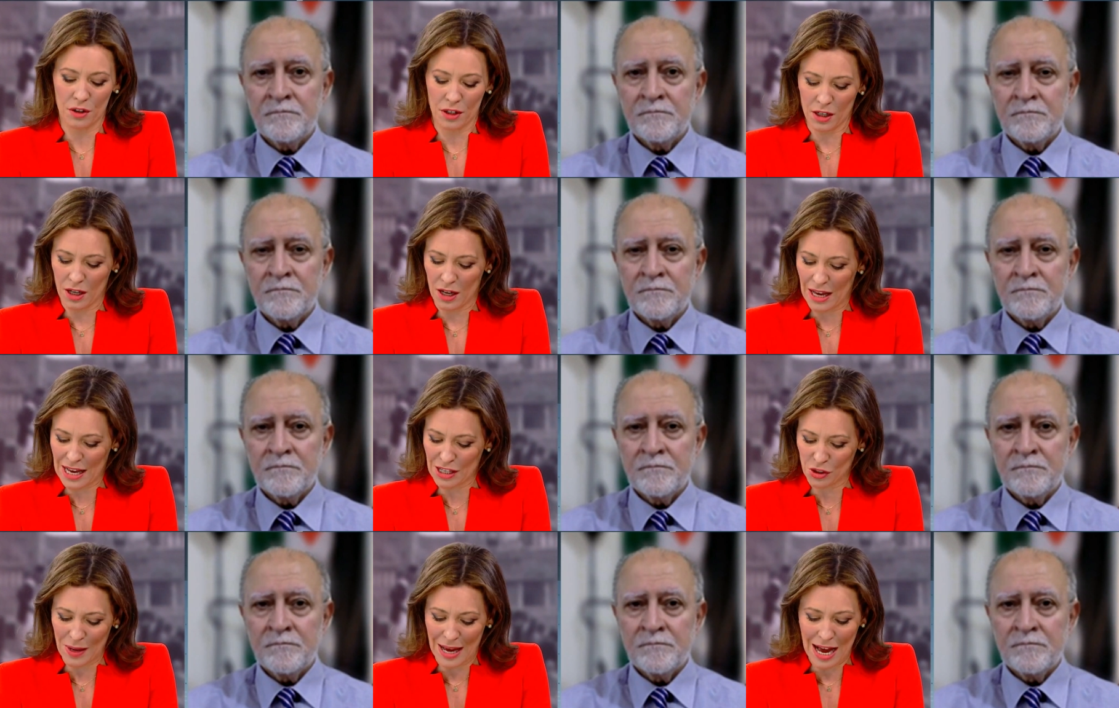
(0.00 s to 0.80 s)
Speaker 1: Uh,
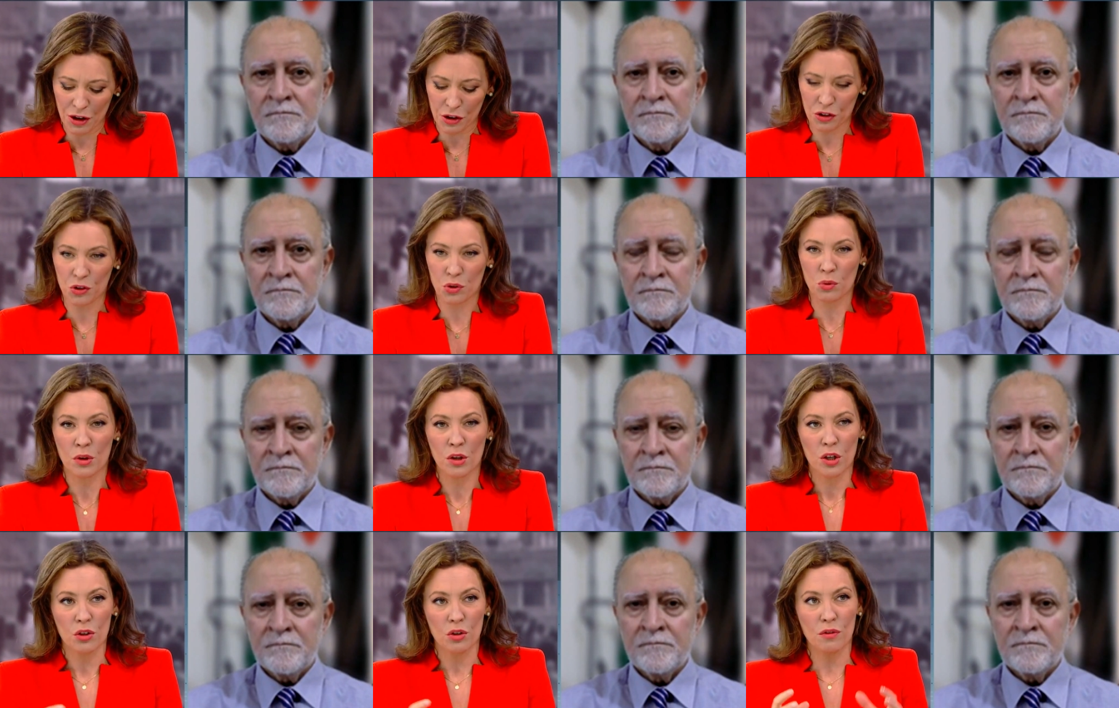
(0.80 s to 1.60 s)
so how can you,
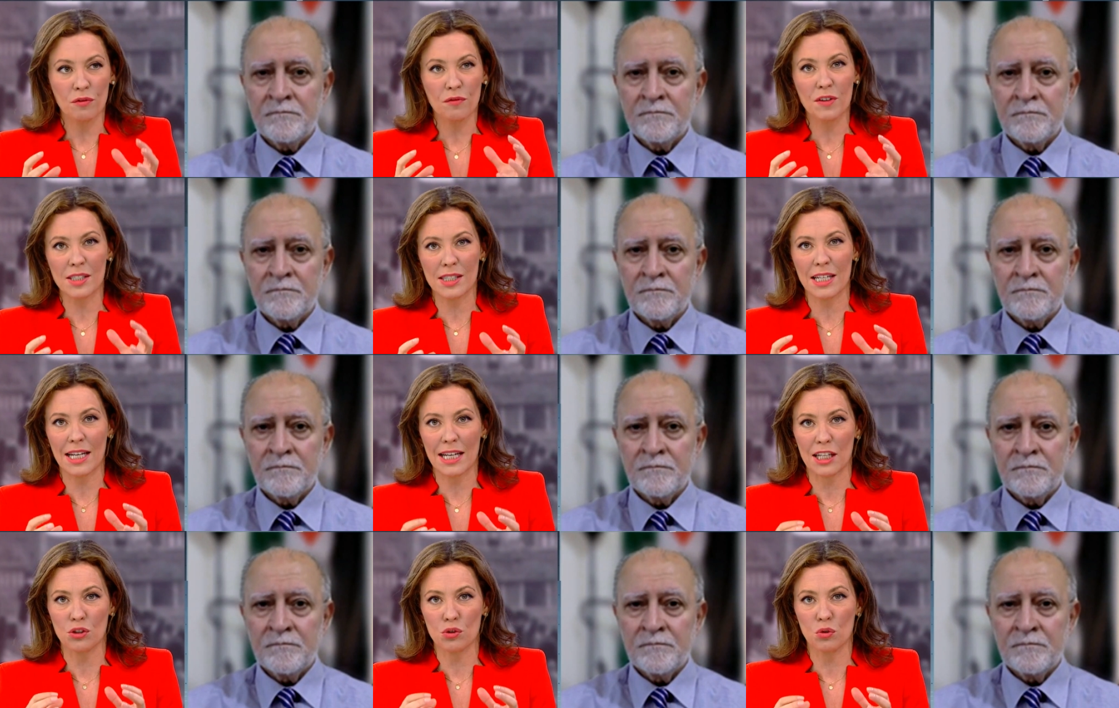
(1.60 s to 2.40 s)
you
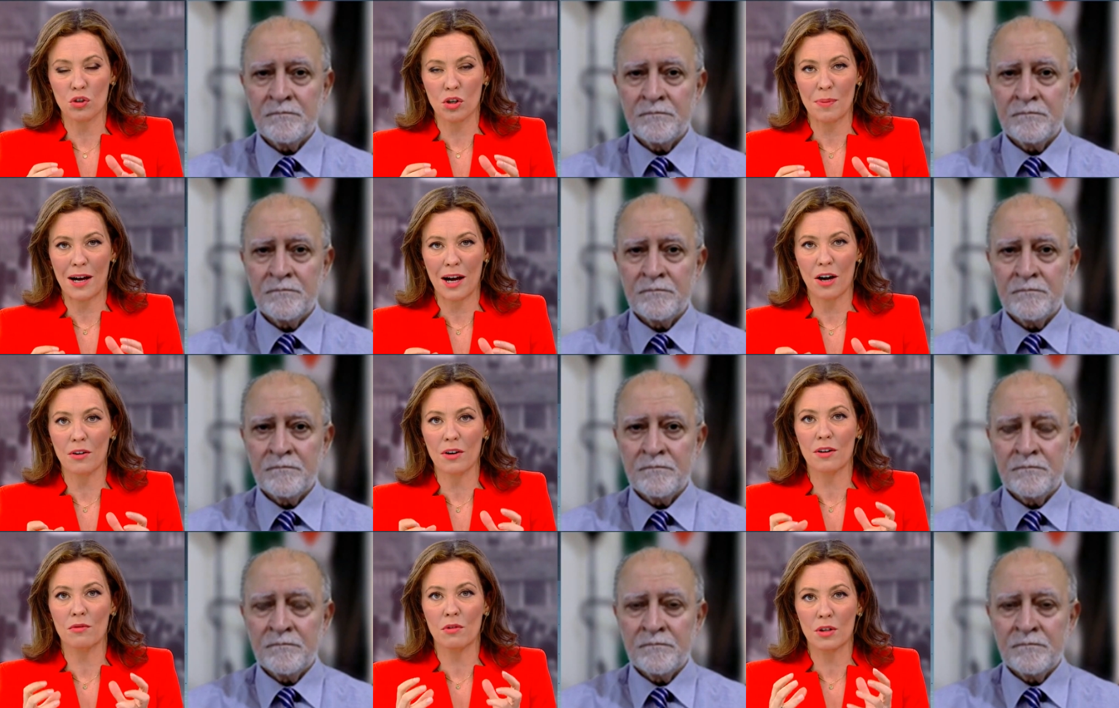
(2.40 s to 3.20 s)
physically talk about
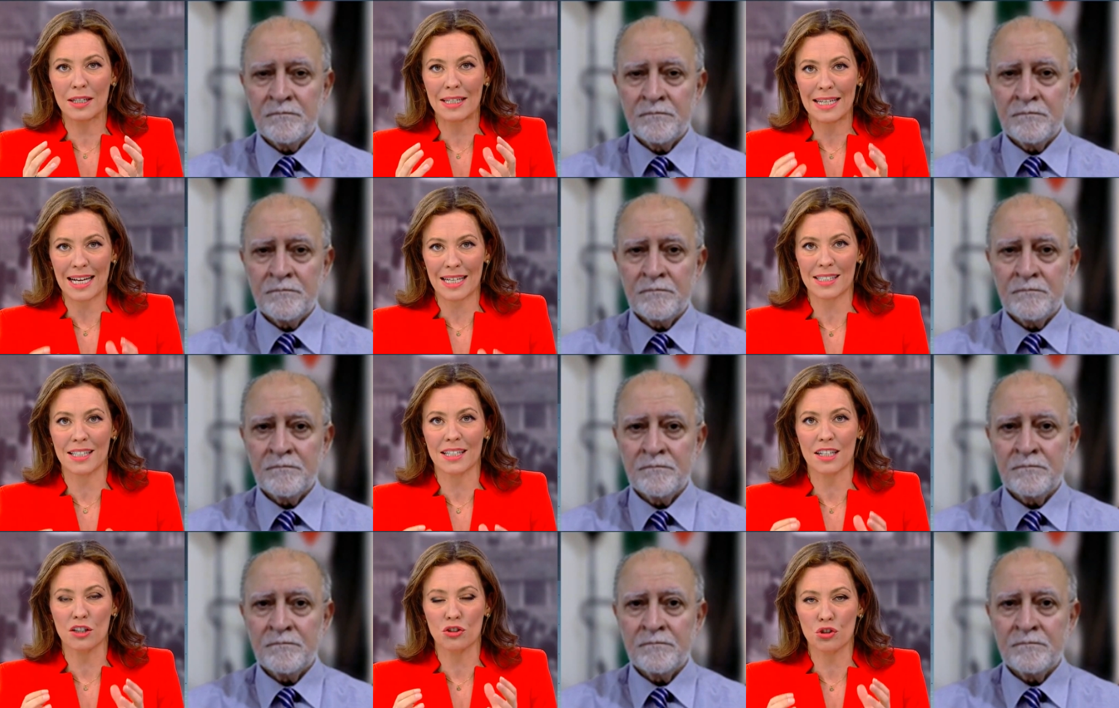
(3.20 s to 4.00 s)

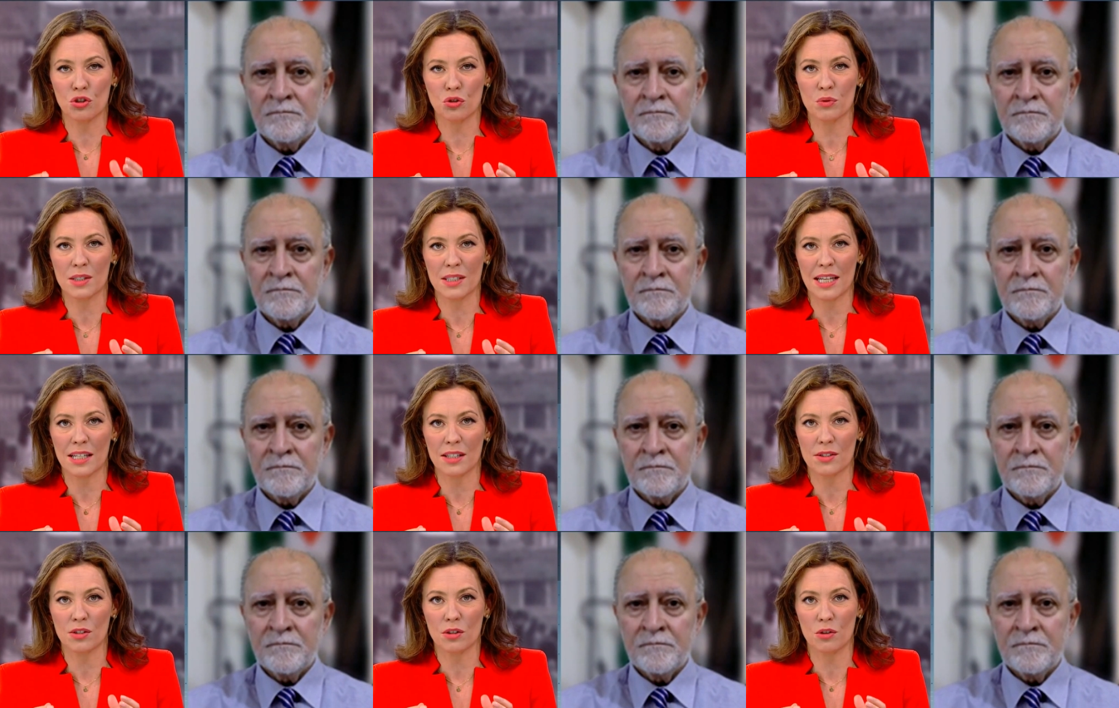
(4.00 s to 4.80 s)
getting a
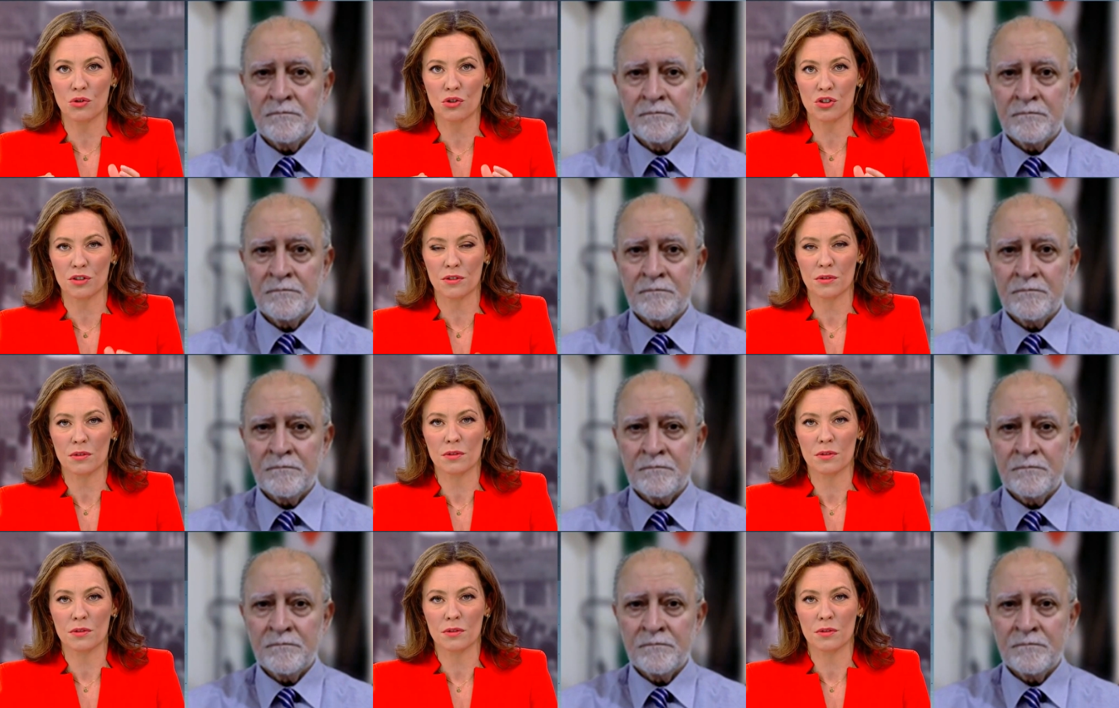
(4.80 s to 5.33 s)
two-state solution?